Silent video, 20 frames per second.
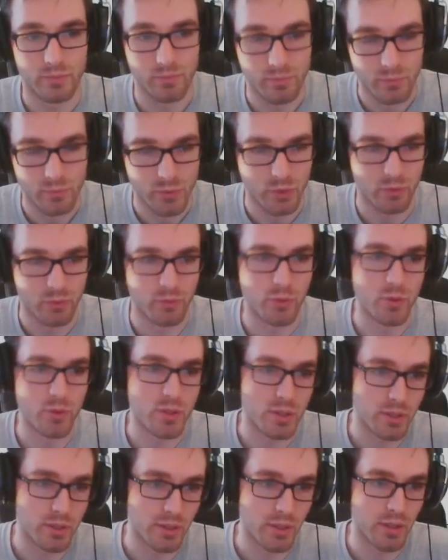
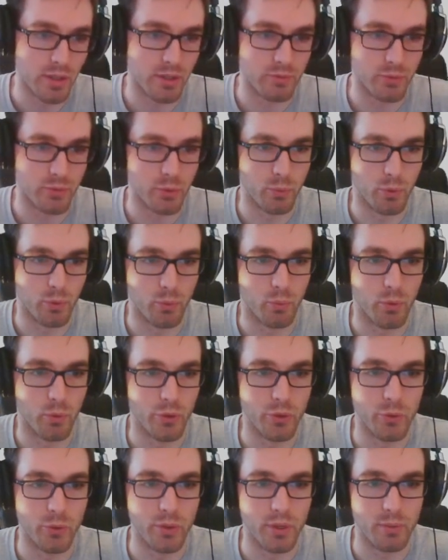conversely, if we were 1
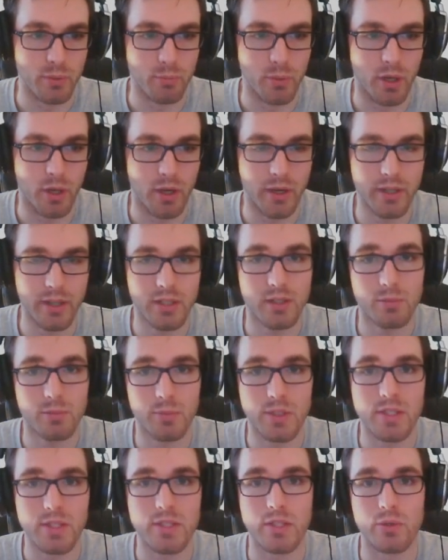unit behind
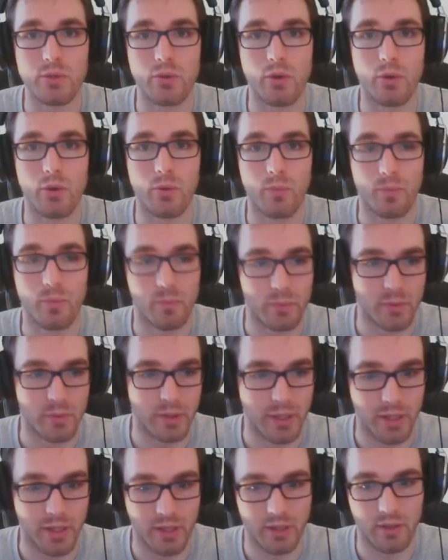P0,
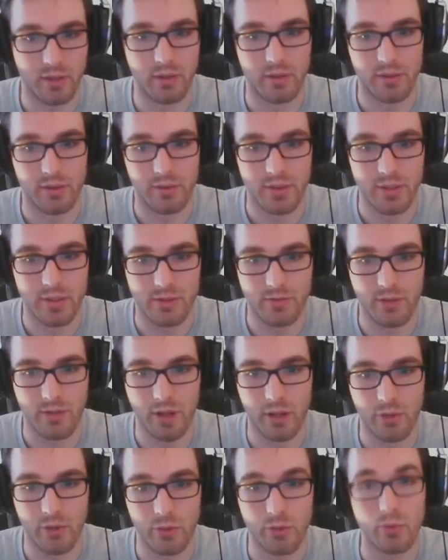then this
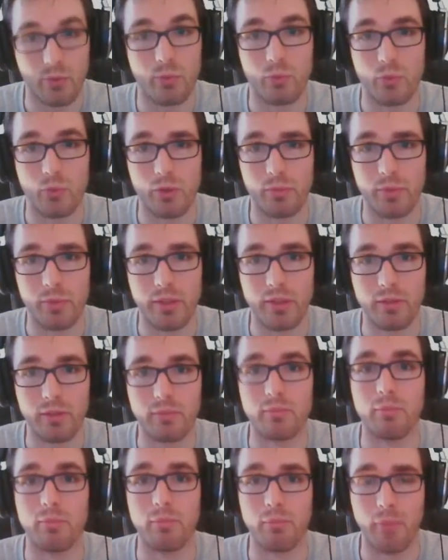value would be
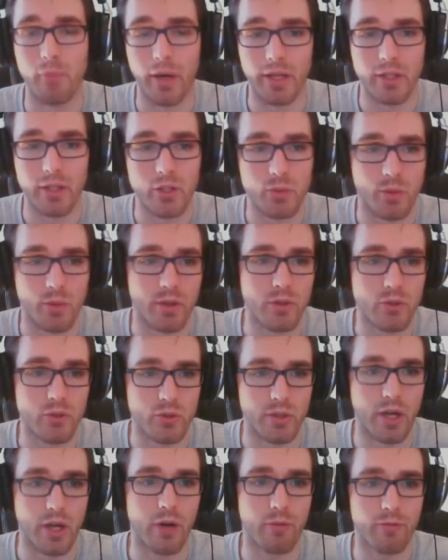-1. So
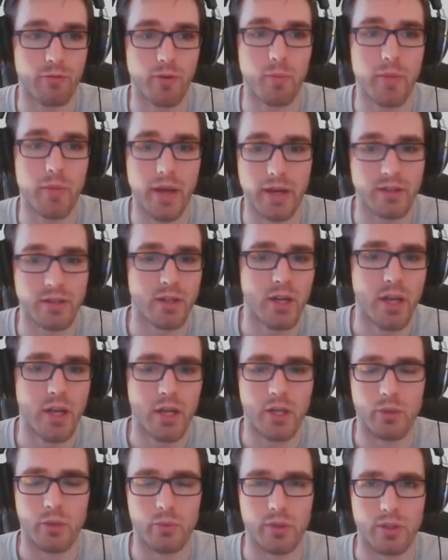now from that,
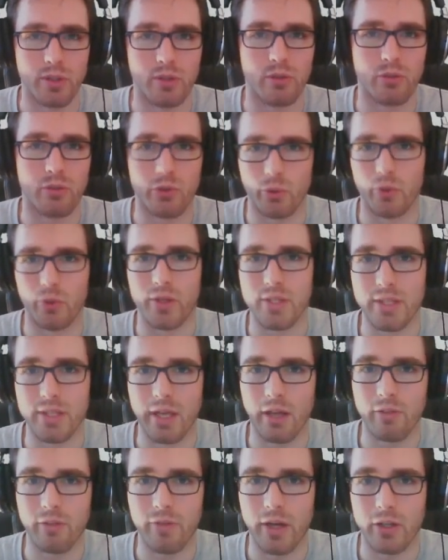we can throw in a
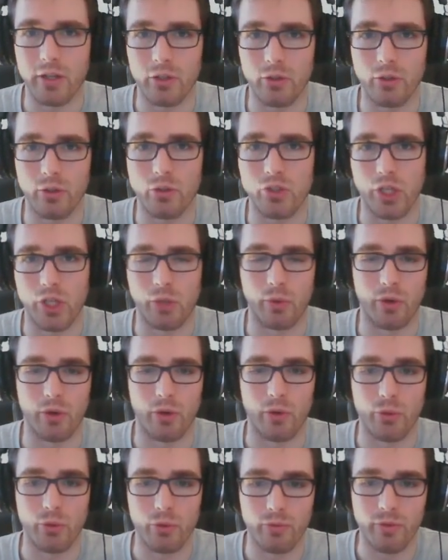scale factor, generate our
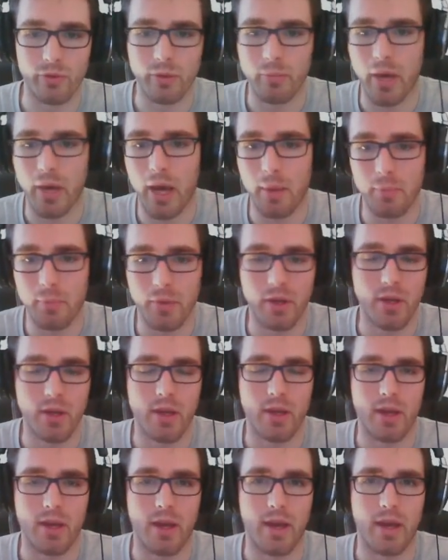UV map,
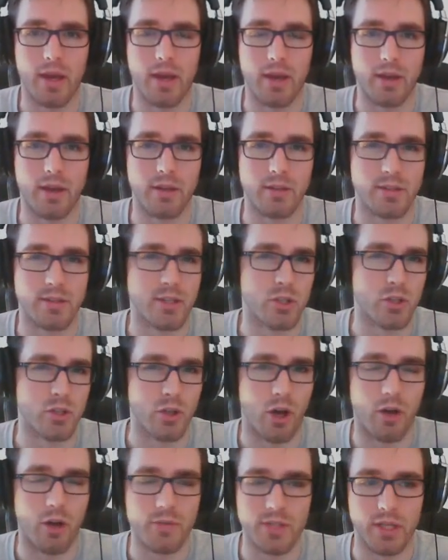and essentially
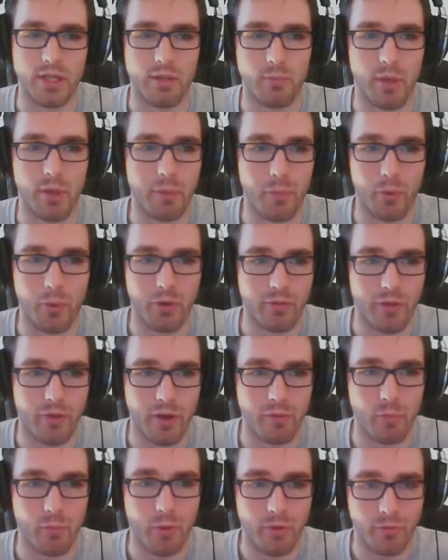offset it by 0.5,
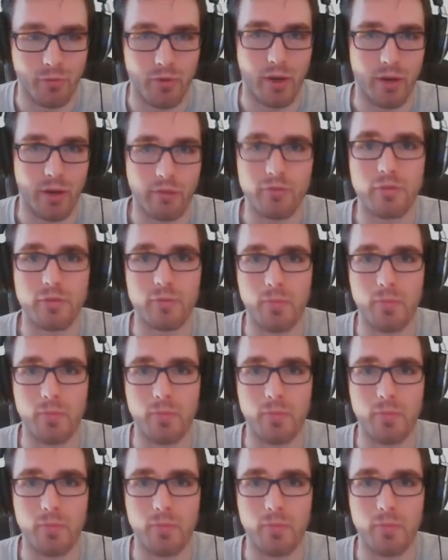0.5.